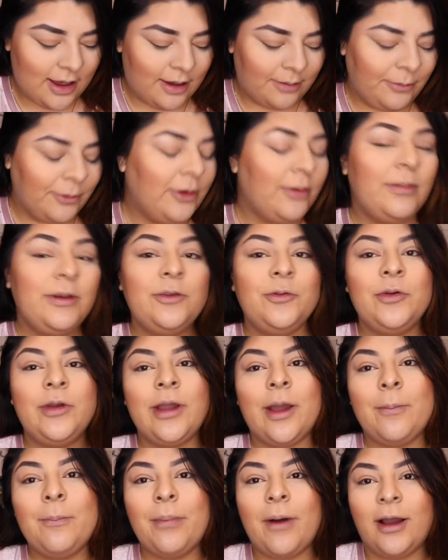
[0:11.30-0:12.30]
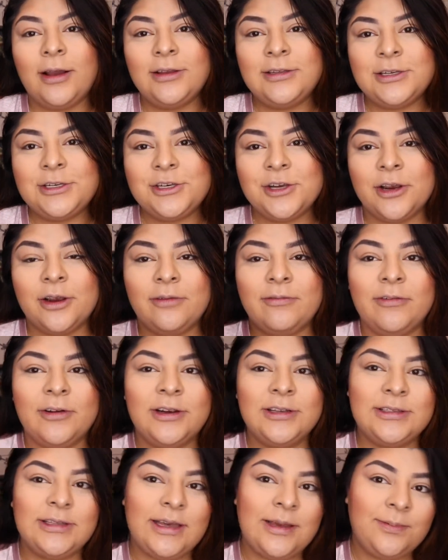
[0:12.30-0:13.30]
I'm going to be doing a Boxycharm
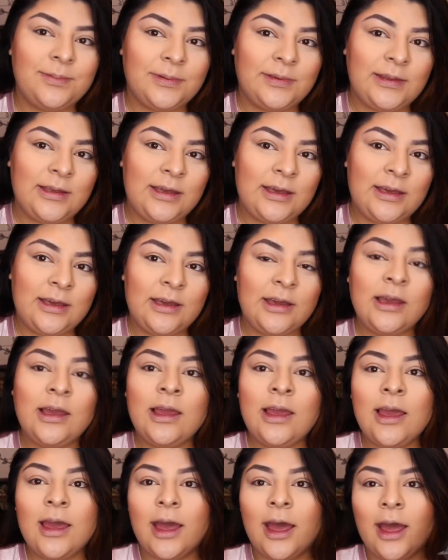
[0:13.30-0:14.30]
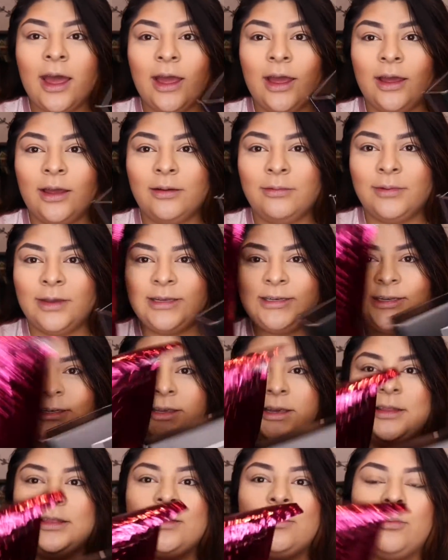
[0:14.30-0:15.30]
versus Ipsy. I did
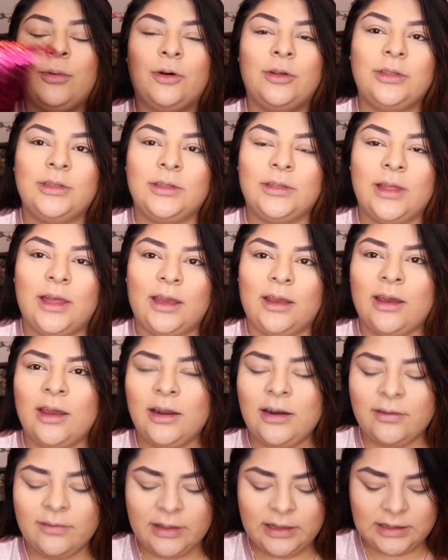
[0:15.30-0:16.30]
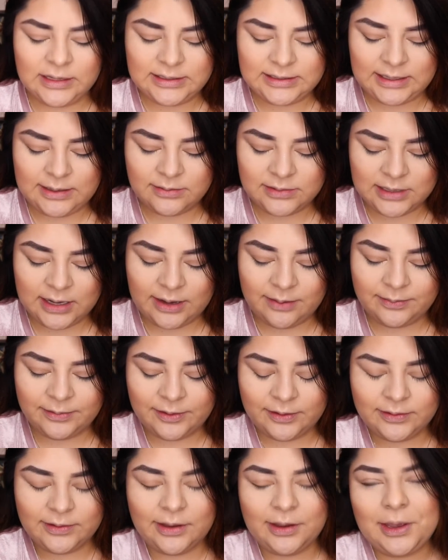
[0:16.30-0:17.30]
get them both kind of the same time,
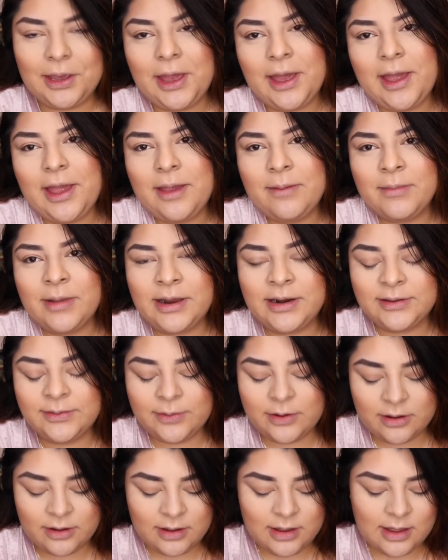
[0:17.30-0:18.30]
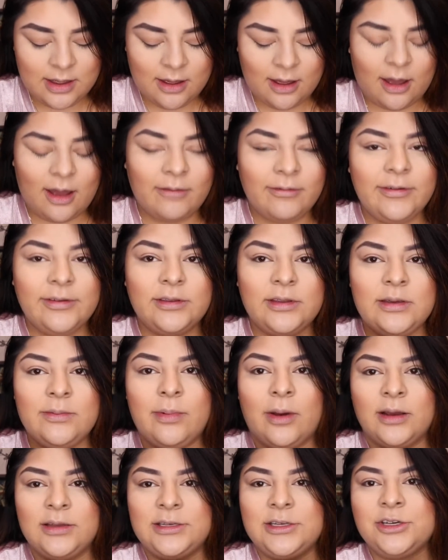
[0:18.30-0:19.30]
so I was like, hey, might as well. Obviously
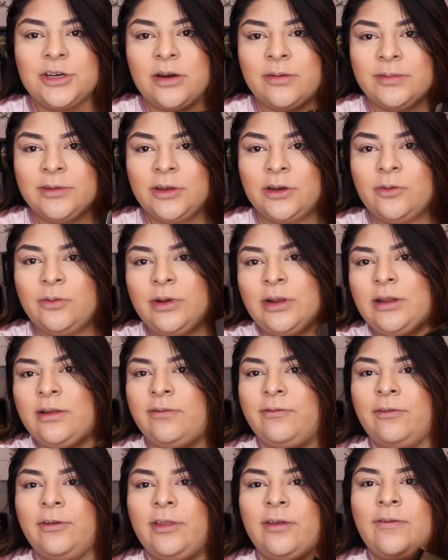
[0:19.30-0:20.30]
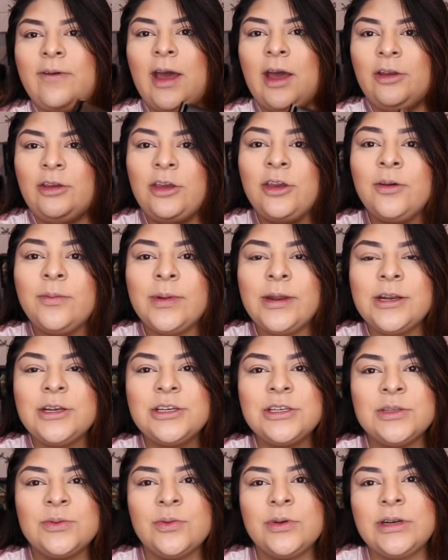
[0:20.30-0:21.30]
Boxycharm's going to win for the value, but I
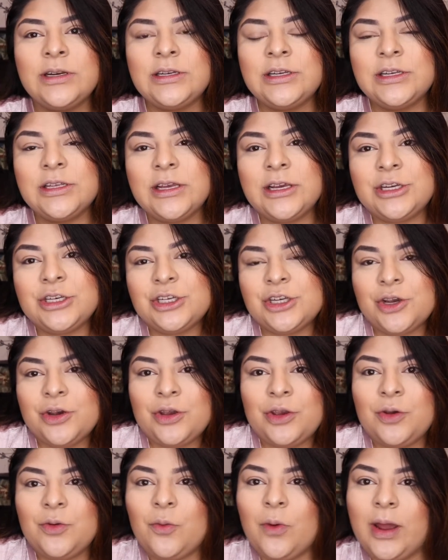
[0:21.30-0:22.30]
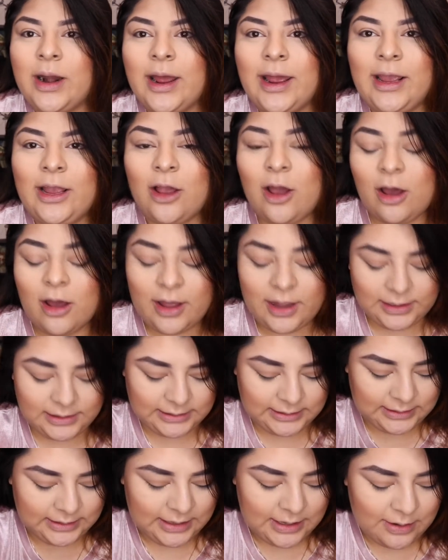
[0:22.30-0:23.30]
just wanted to show you what I
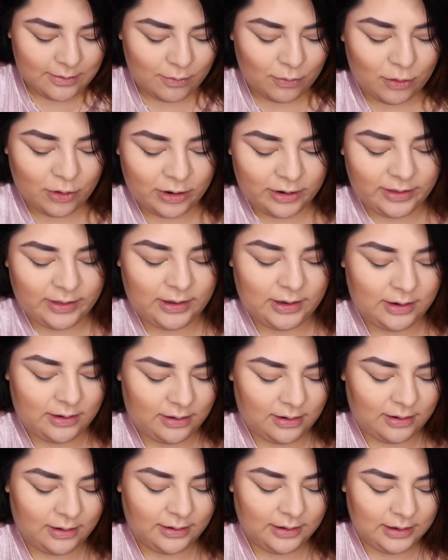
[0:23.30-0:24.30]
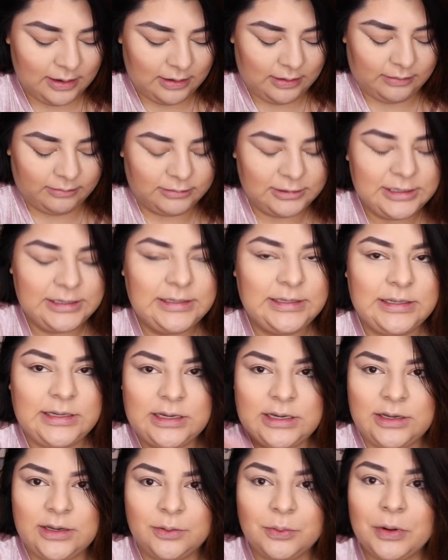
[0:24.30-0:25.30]
got more than to
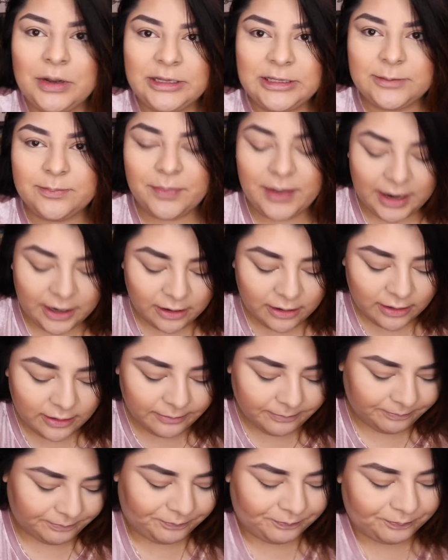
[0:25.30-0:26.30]
see what's better.